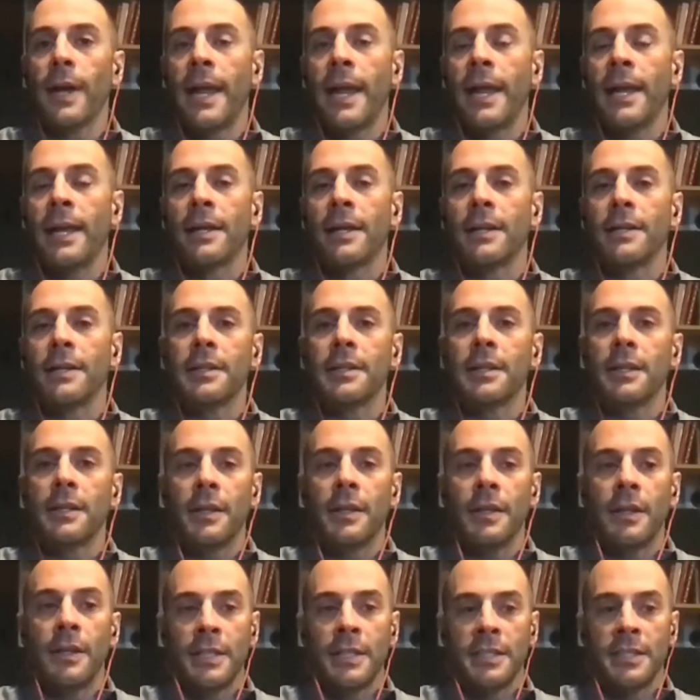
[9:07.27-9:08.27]
And
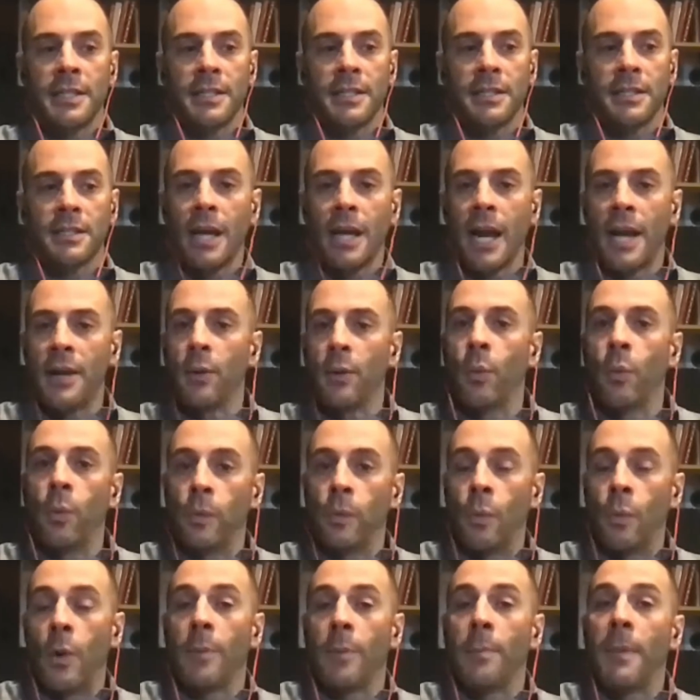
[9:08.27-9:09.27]
this is kind of
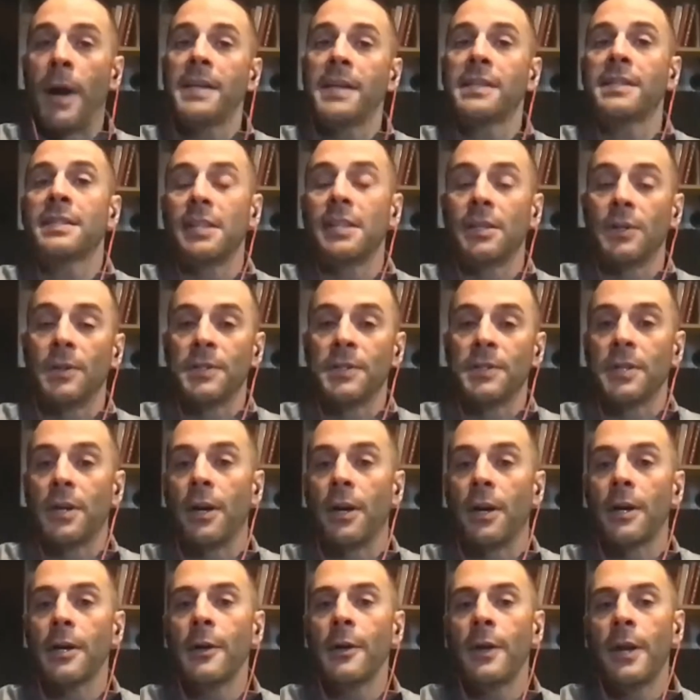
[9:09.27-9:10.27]
where my skills
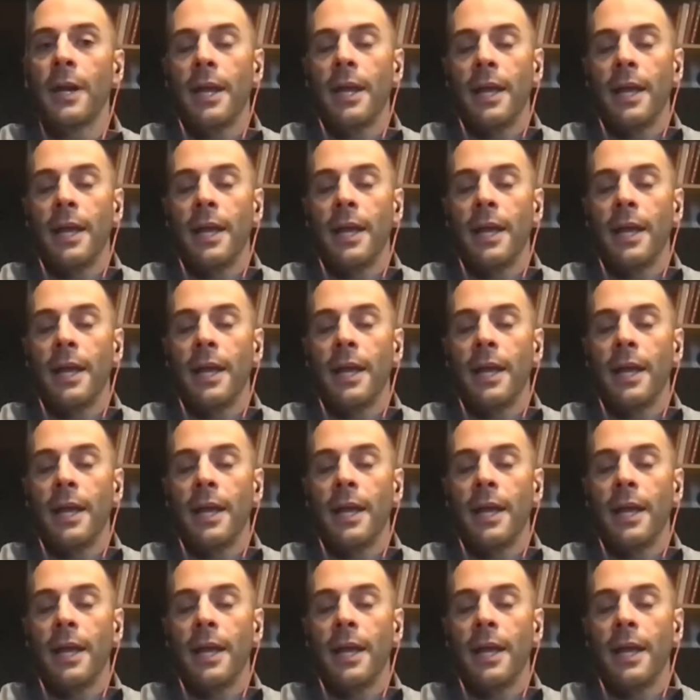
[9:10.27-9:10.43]
are.